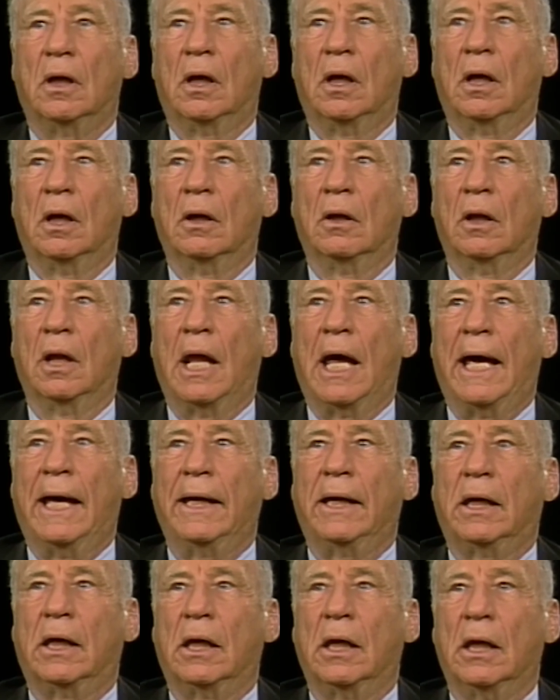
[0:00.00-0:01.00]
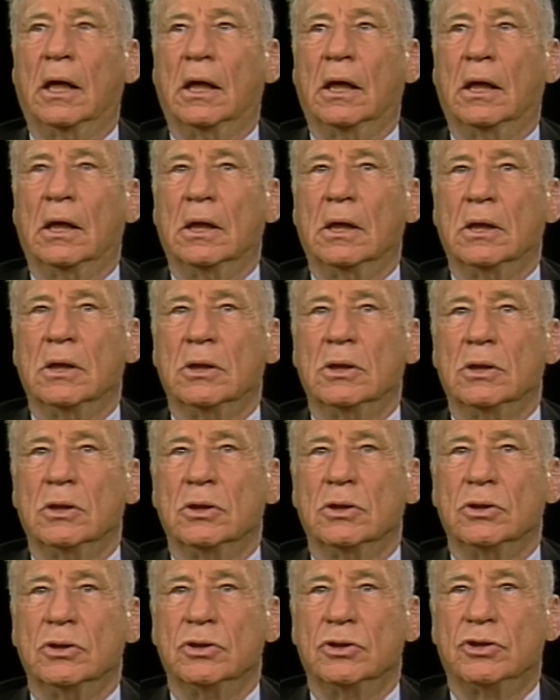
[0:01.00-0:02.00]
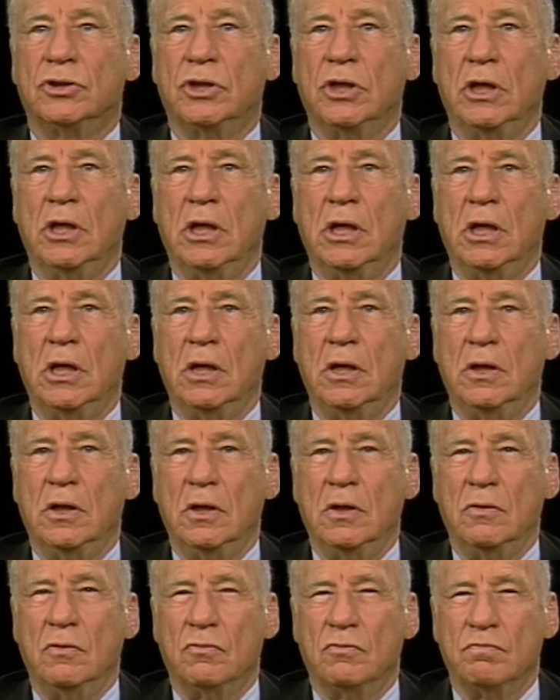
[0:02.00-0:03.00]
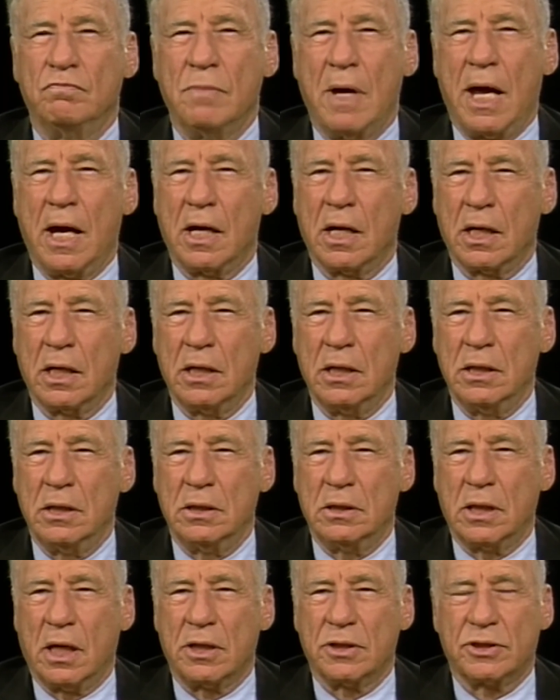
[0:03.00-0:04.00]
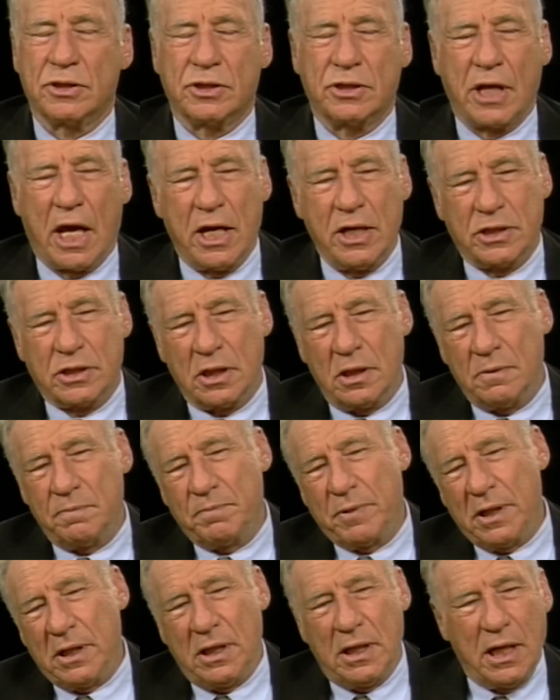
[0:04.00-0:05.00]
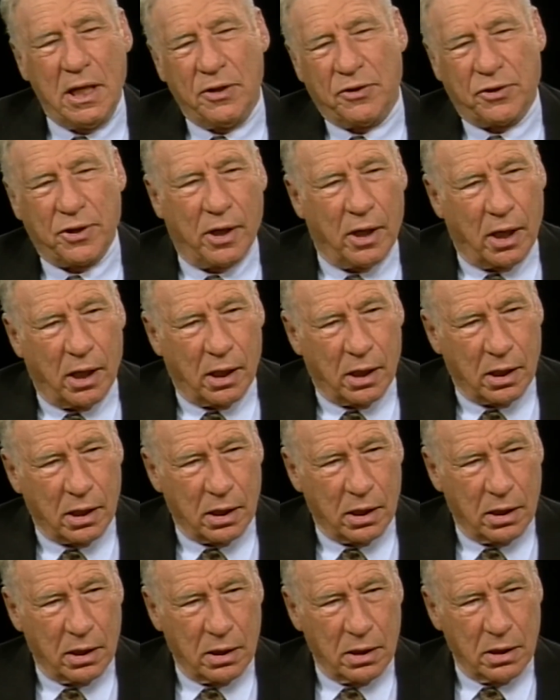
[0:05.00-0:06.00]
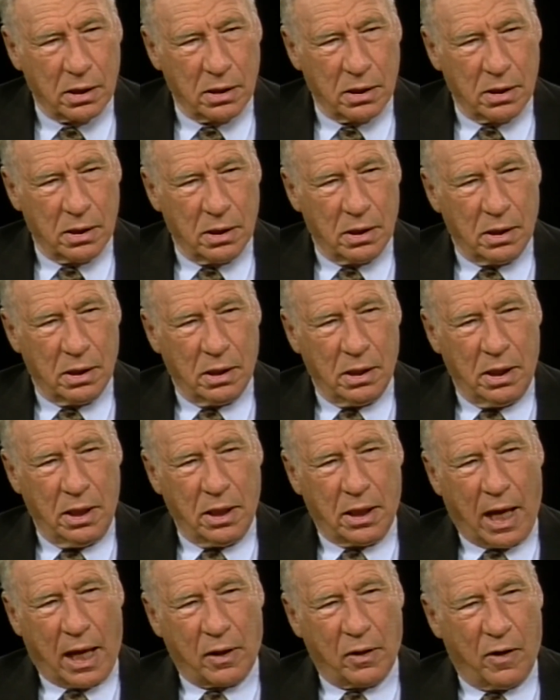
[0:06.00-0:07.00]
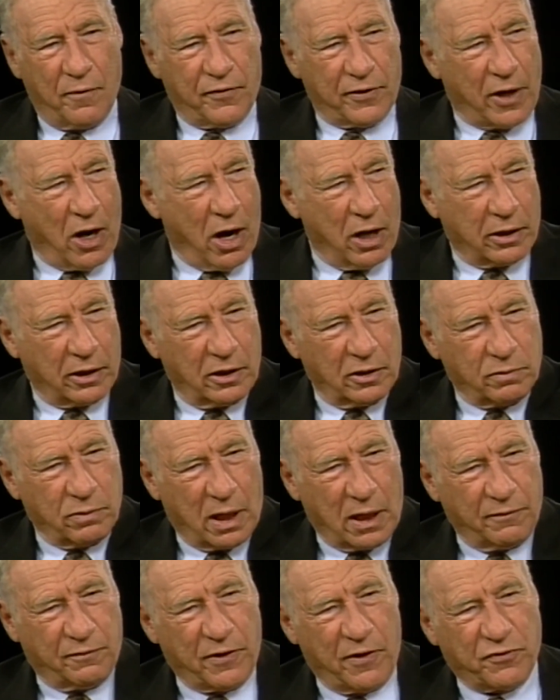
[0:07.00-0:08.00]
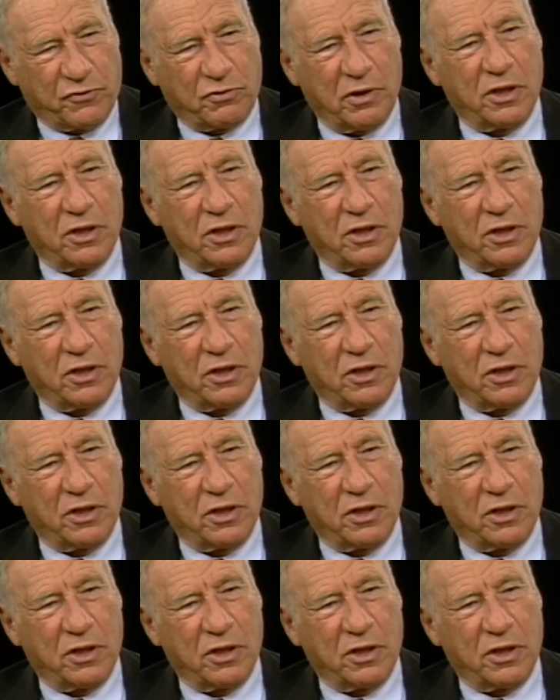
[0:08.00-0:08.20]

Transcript: like, she married a station beneath her. He got off at 125th